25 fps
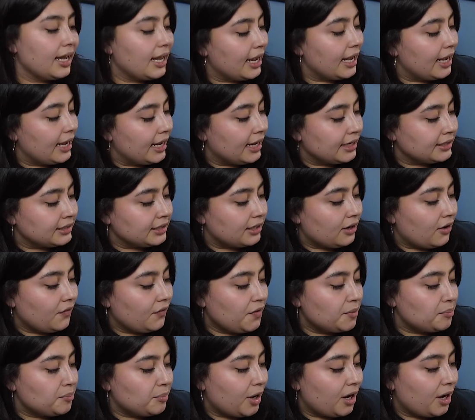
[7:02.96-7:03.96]
And on
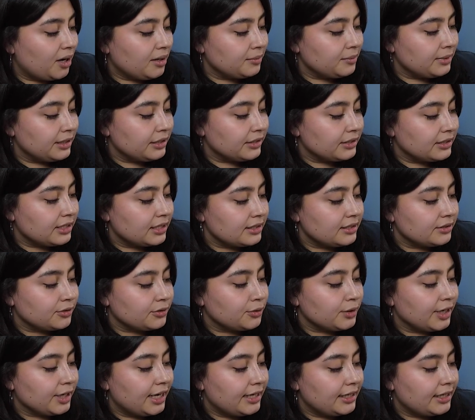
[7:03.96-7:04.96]
the bottom here it says
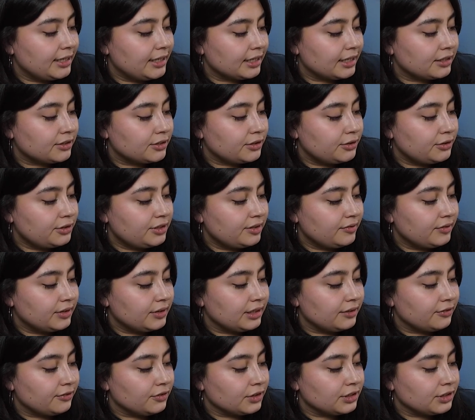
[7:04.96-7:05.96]
created
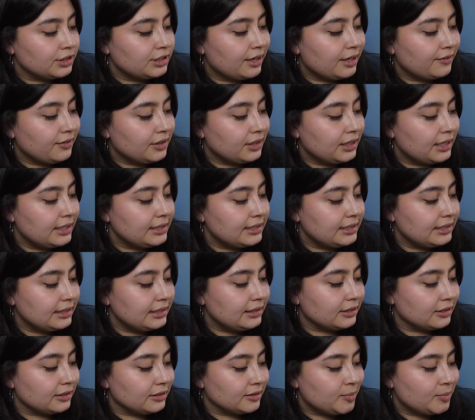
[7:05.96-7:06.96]
exclusively for Chevrolet
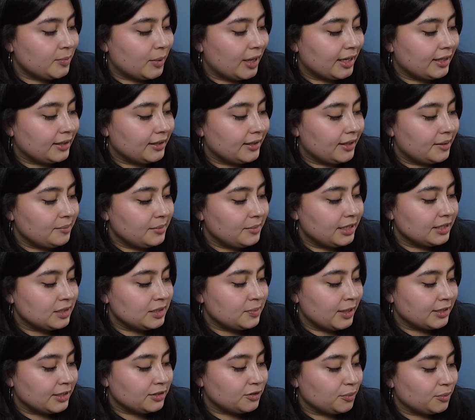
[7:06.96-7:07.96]
dealers by Columbia
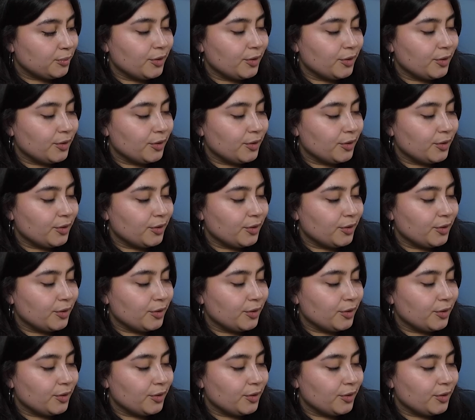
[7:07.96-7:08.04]
Special